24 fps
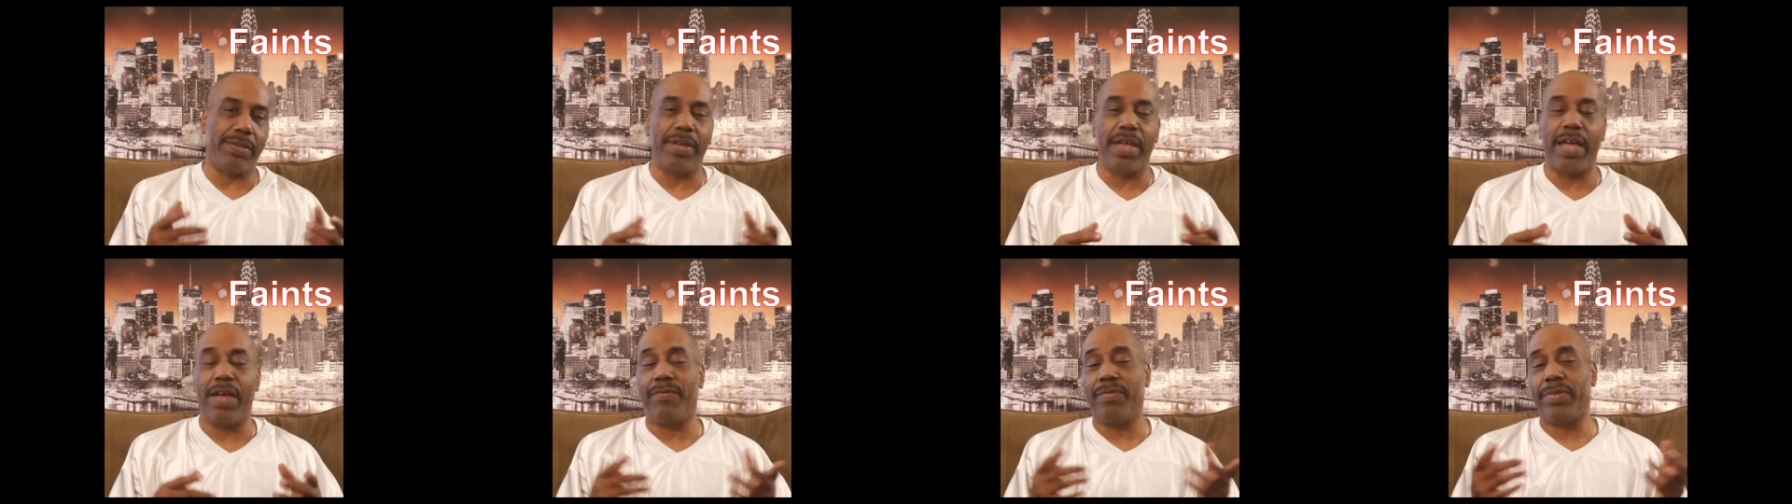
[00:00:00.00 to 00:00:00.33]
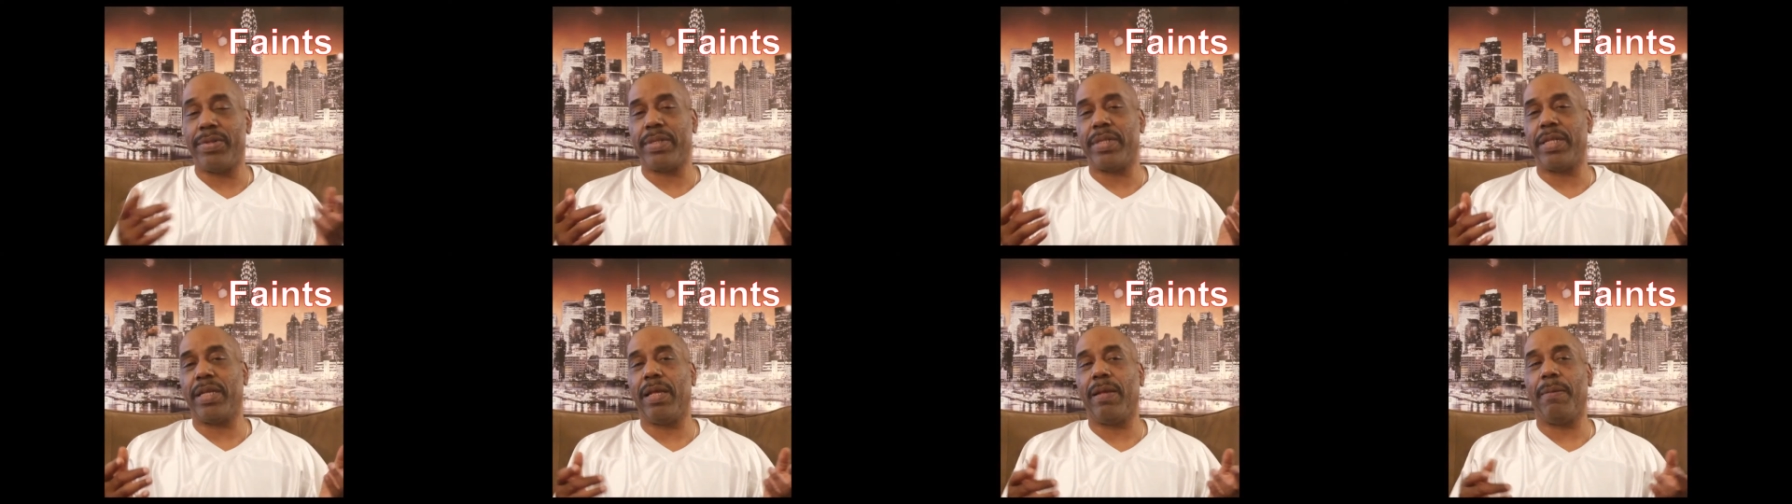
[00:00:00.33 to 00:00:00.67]
You ever
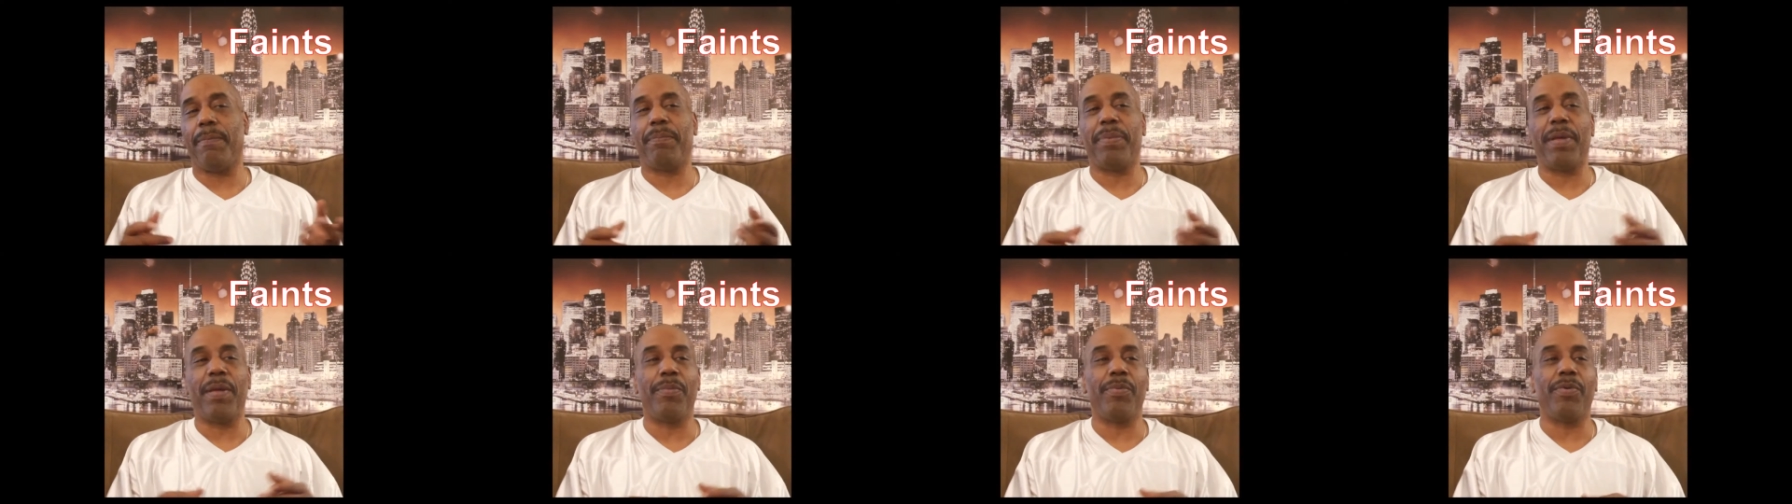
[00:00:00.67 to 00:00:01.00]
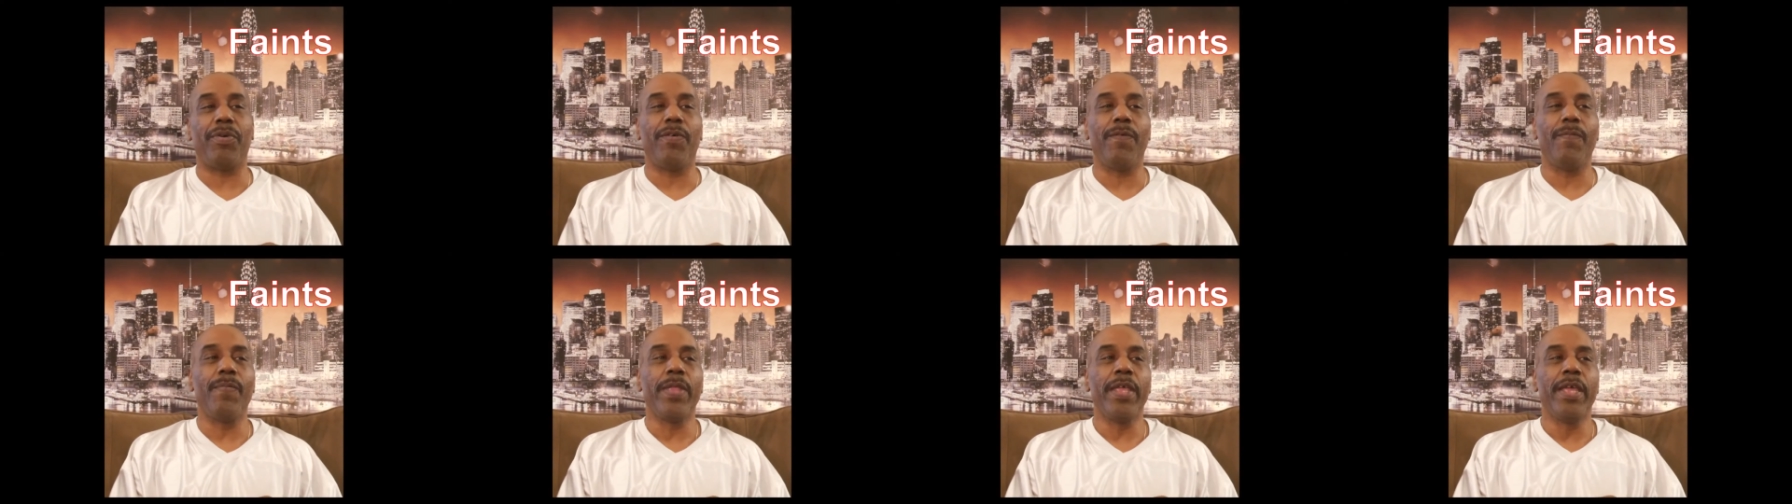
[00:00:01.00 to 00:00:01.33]
seen
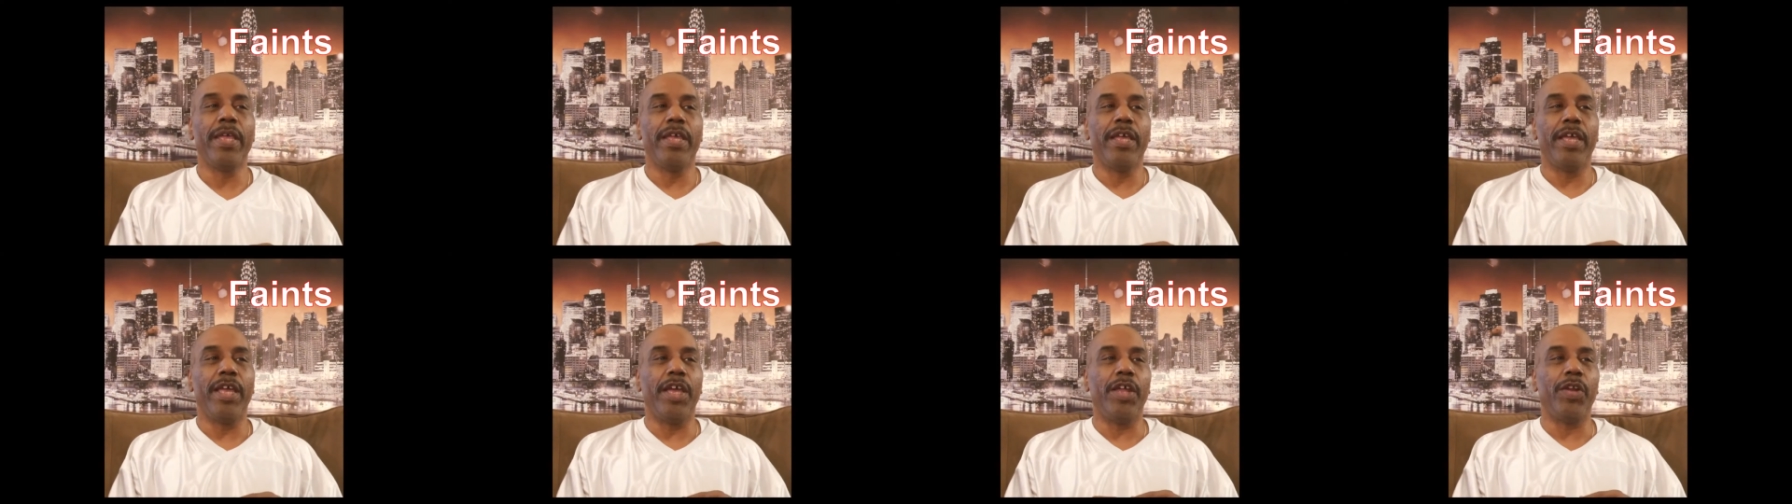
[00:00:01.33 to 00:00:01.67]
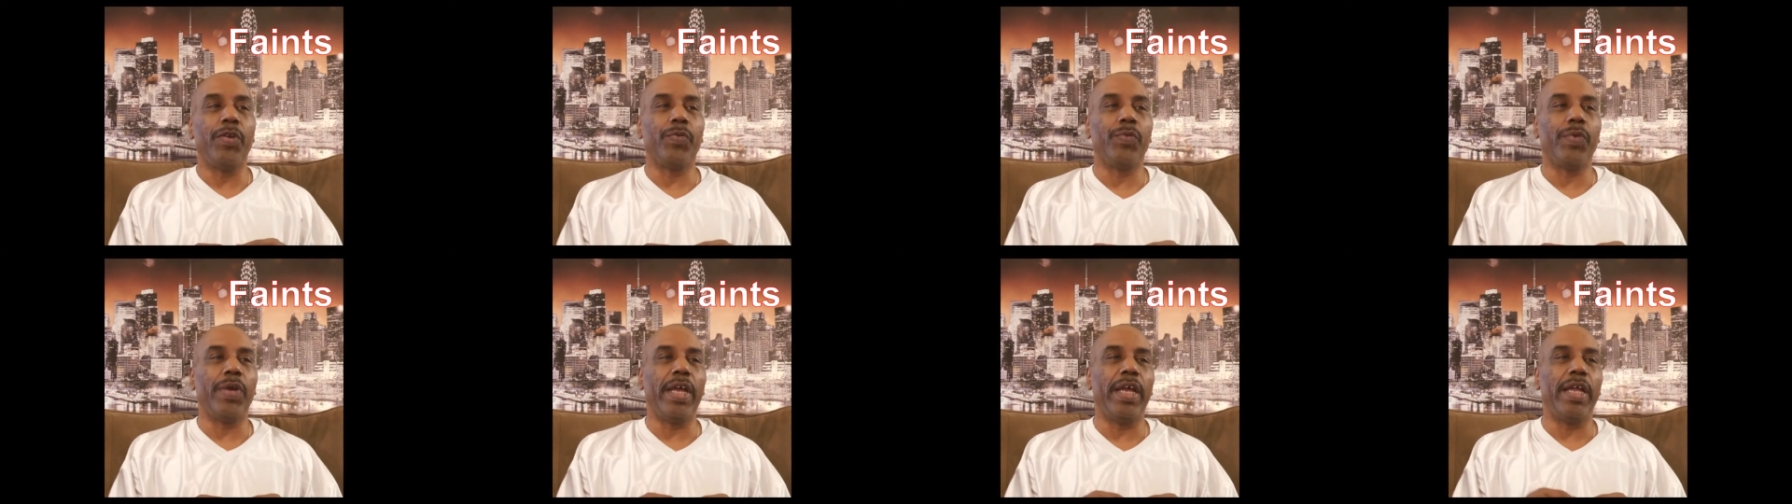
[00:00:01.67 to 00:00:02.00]
people in
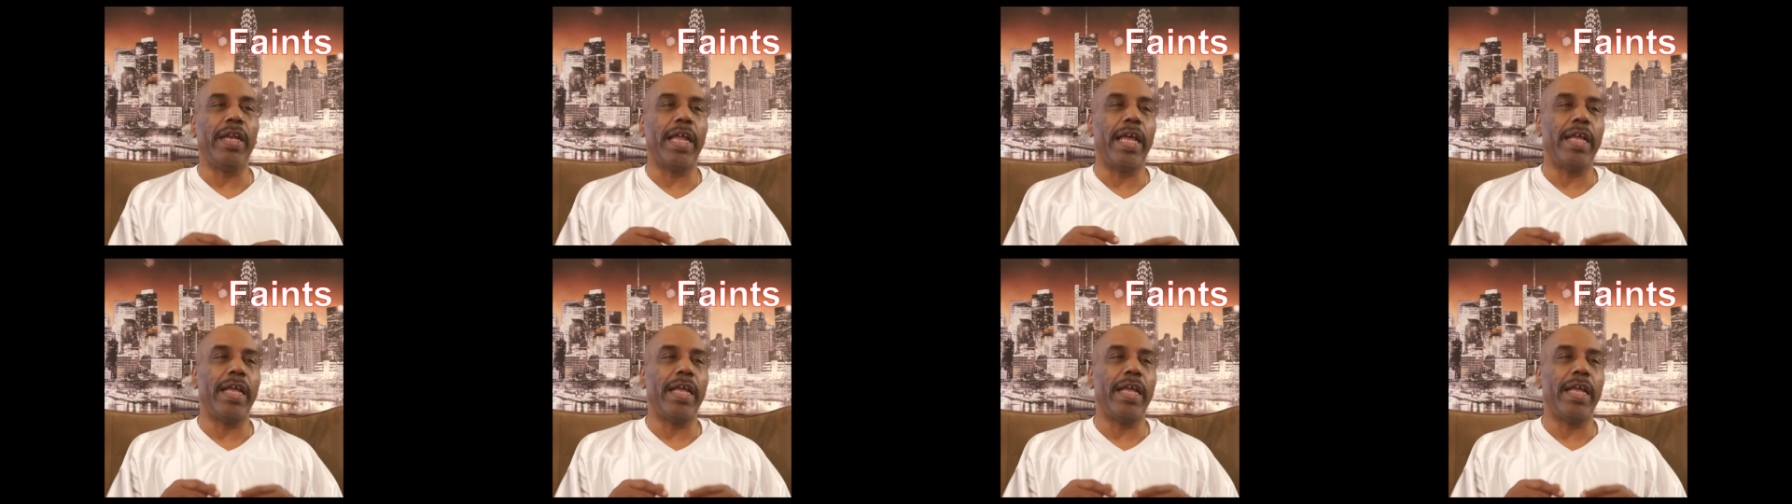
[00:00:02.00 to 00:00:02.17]
the ring,